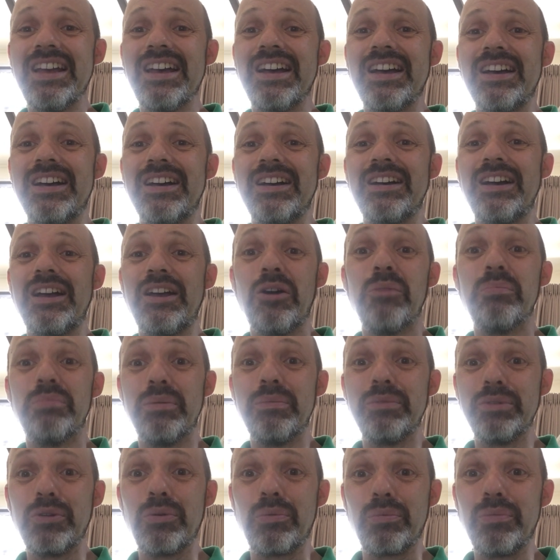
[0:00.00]
uh, i hope
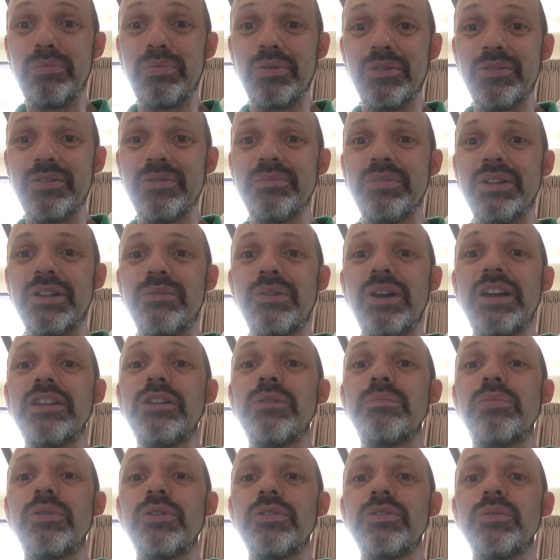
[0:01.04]
i'm a normal person but a
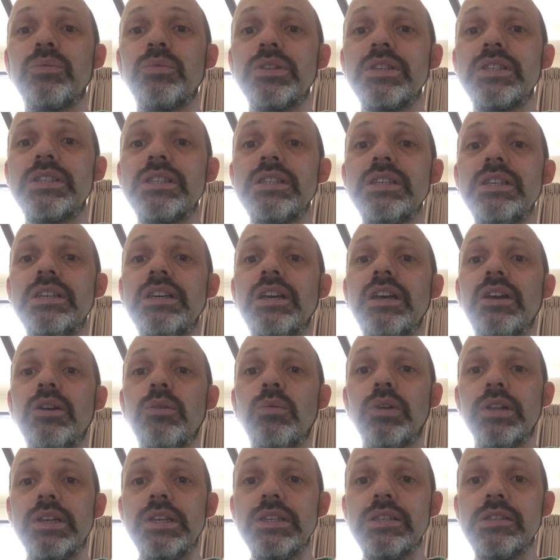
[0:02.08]
regular person would see
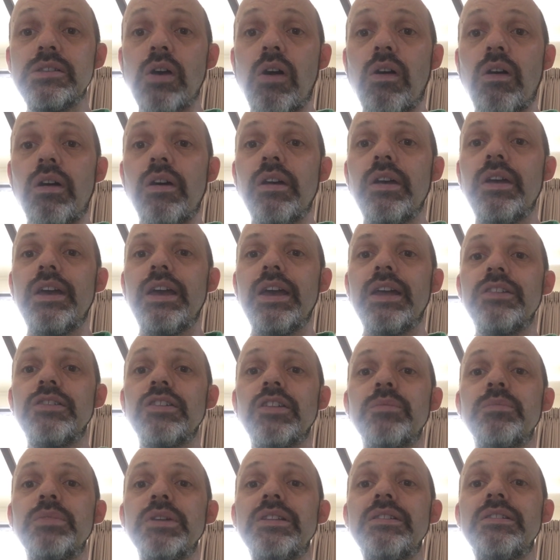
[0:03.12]
what he saw and
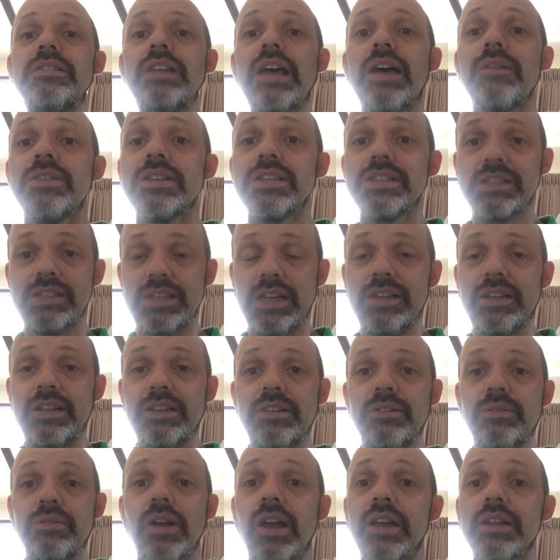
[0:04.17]
just be devastated
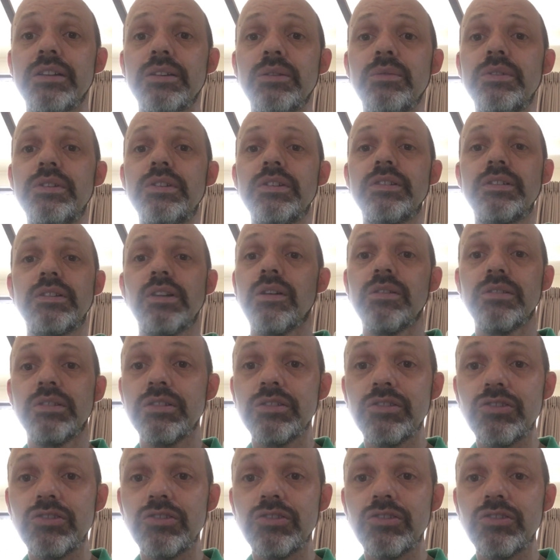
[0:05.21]
right it would just uh,